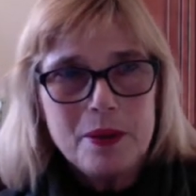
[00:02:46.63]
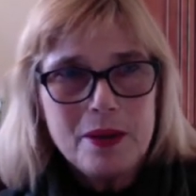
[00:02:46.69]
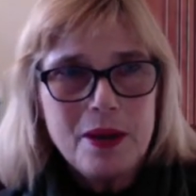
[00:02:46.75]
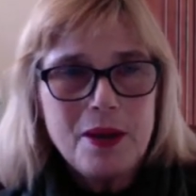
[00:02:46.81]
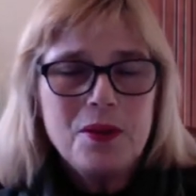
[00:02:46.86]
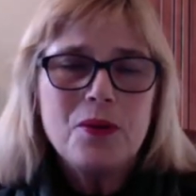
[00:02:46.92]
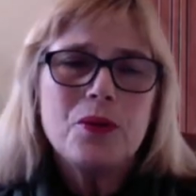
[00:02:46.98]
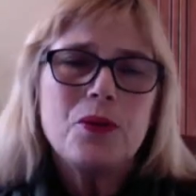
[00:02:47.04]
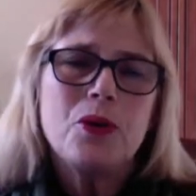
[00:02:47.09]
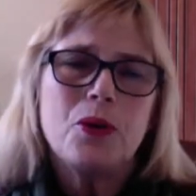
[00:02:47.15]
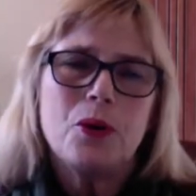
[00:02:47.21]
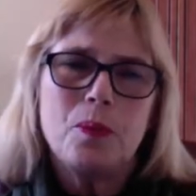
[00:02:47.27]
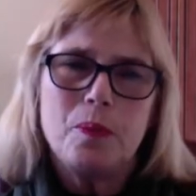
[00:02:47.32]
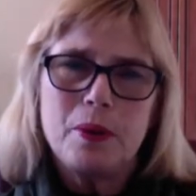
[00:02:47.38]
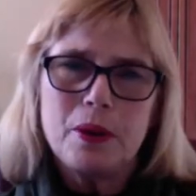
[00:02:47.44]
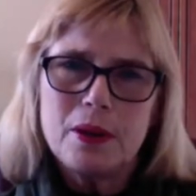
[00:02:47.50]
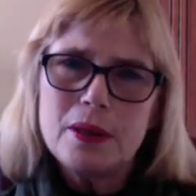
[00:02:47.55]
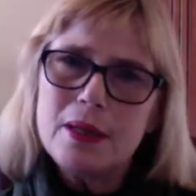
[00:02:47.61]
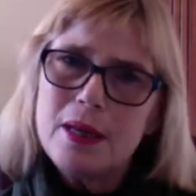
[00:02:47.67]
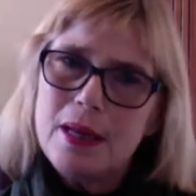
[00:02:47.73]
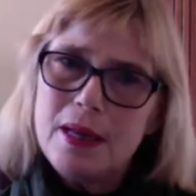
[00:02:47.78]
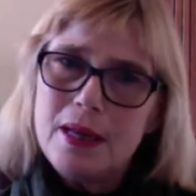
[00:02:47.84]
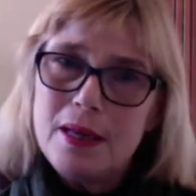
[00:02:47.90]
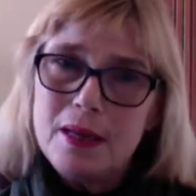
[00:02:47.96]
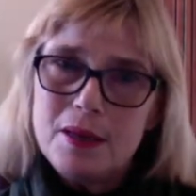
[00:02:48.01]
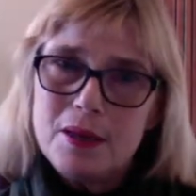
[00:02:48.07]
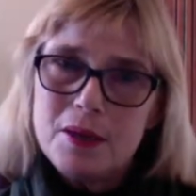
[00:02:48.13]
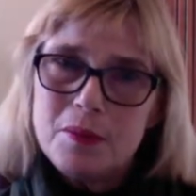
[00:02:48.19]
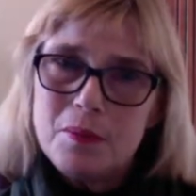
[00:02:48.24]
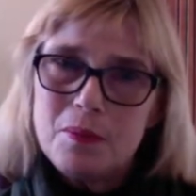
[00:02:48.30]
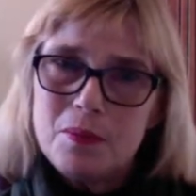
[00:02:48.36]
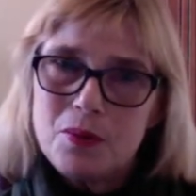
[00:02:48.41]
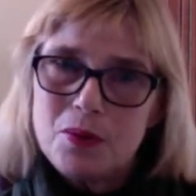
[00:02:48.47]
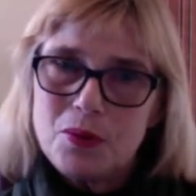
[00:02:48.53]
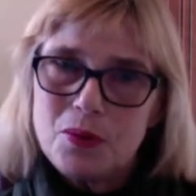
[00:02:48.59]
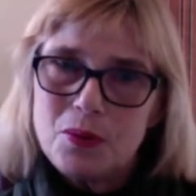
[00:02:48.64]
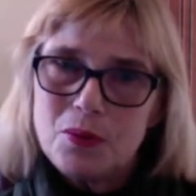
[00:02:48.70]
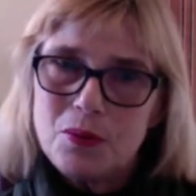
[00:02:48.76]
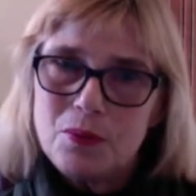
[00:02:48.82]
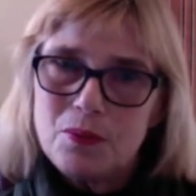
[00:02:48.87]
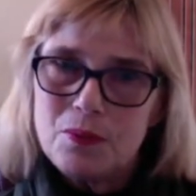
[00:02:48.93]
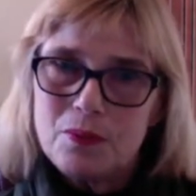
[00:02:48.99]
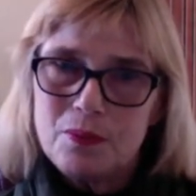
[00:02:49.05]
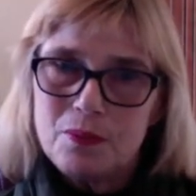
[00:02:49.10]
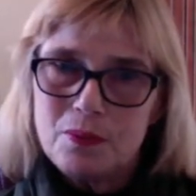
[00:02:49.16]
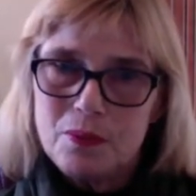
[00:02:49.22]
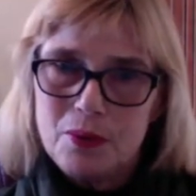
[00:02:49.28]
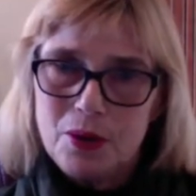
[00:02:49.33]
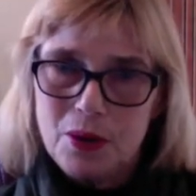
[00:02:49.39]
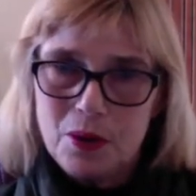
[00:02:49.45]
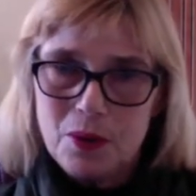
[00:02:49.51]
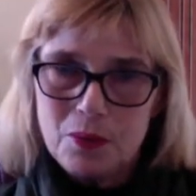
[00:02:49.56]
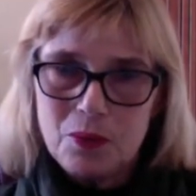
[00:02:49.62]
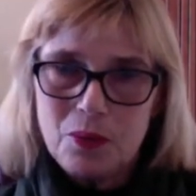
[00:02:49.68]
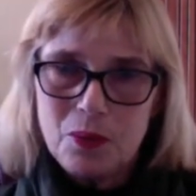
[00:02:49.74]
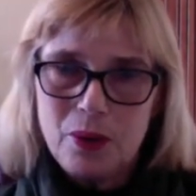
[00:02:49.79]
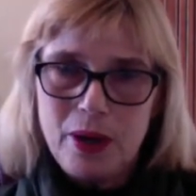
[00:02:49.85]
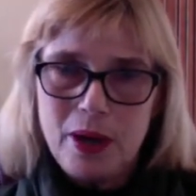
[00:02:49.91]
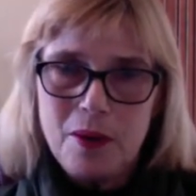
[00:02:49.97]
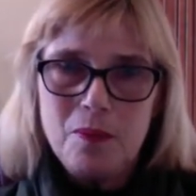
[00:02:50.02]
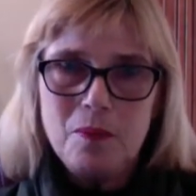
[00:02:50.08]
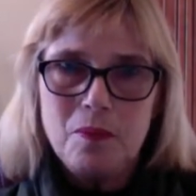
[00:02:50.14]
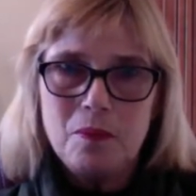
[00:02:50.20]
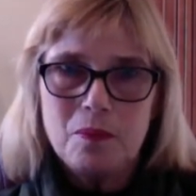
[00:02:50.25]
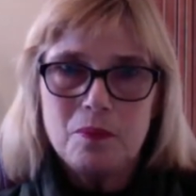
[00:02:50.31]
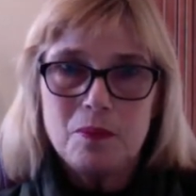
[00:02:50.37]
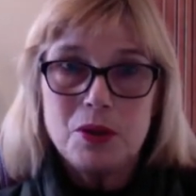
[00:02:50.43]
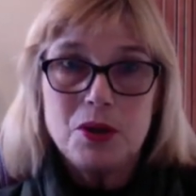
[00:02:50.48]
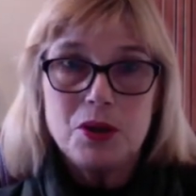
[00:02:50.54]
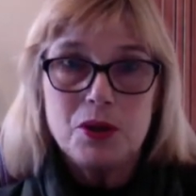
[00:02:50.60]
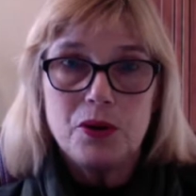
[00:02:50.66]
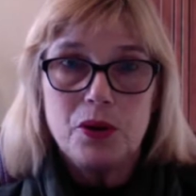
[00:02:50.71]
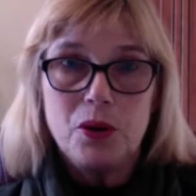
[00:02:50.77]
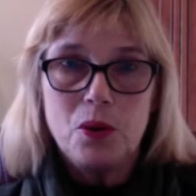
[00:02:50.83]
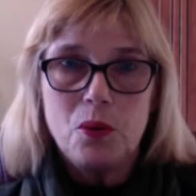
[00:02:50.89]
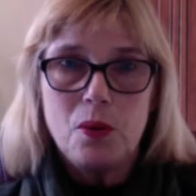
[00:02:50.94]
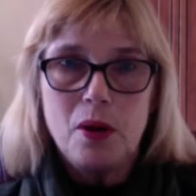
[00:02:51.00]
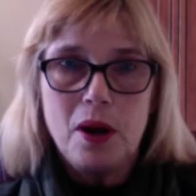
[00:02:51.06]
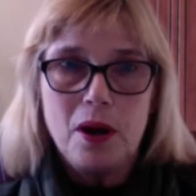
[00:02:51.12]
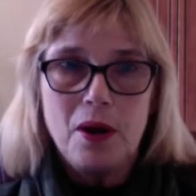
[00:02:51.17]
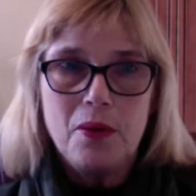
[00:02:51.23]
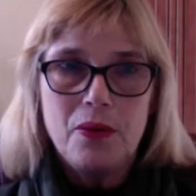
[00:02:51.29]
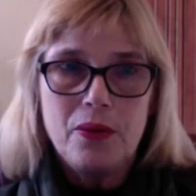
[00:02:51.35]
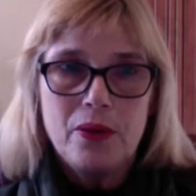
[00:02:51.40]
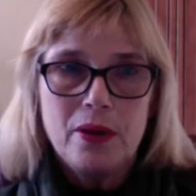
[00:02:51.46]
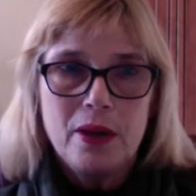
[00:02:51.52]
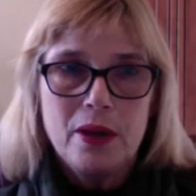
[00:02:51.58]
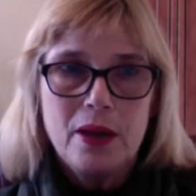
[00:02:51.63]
either your ability to create material wealth.